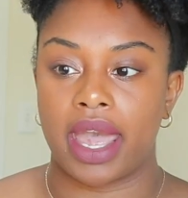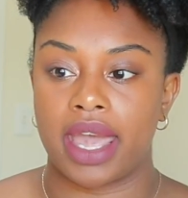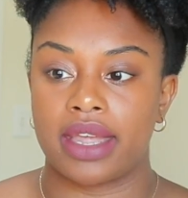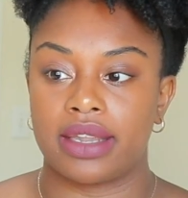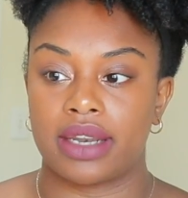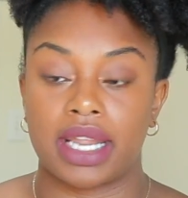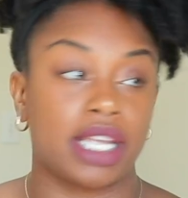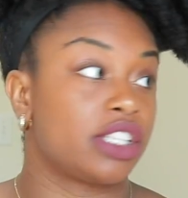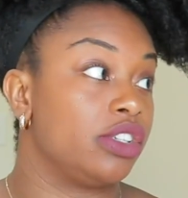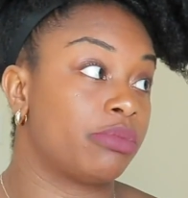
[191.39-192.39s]
And I
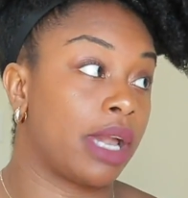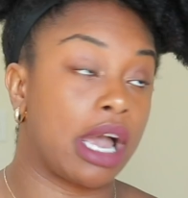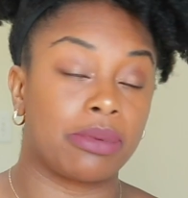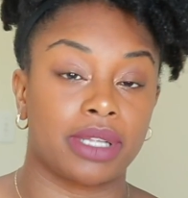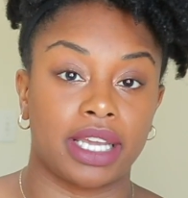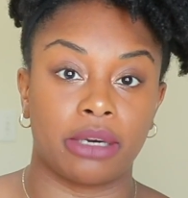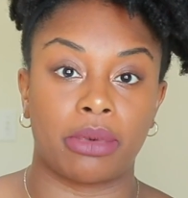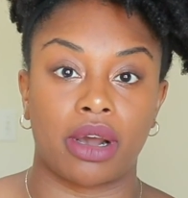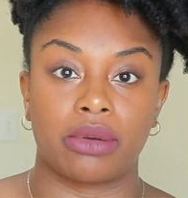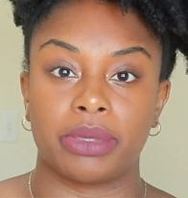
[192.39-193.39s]
like to use my applicator
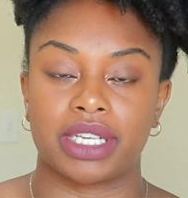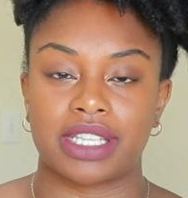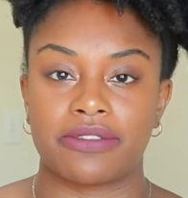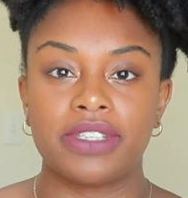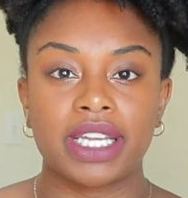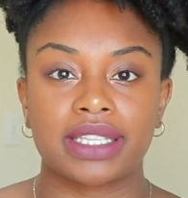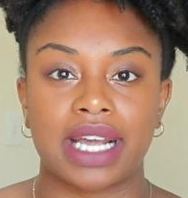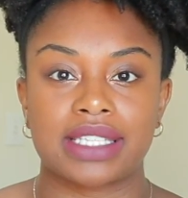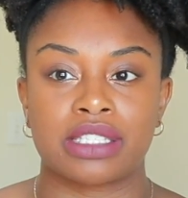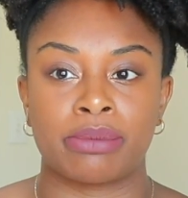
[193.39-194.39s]
bottle because I feel like
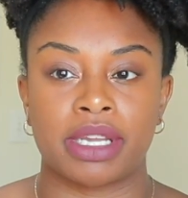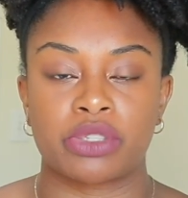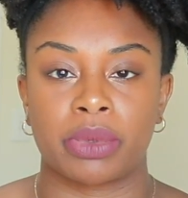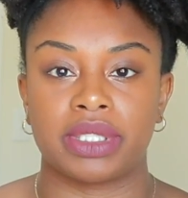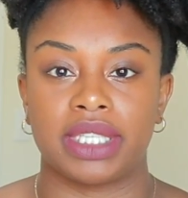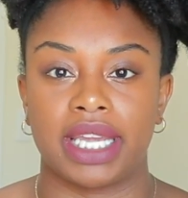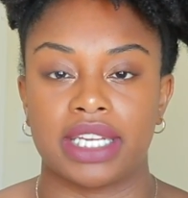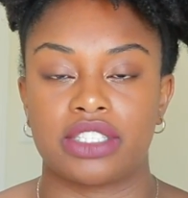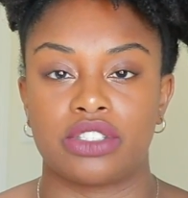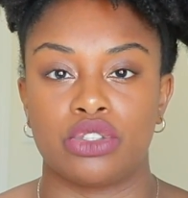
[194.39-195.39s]
that's the best way to
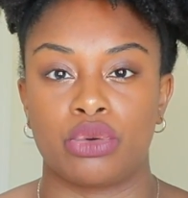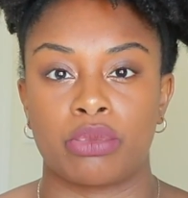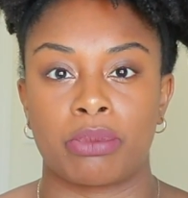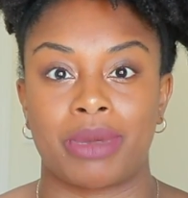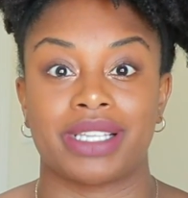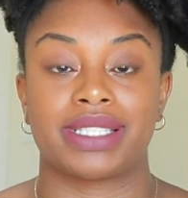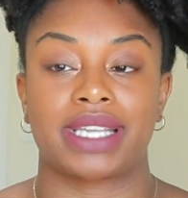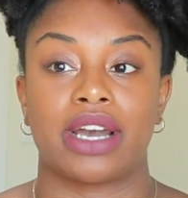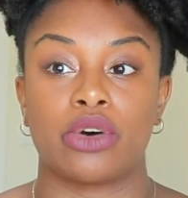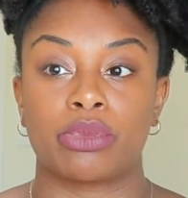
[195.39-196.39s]
get to my
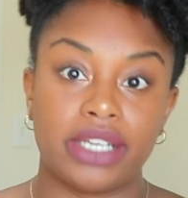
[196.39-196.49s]
scalp.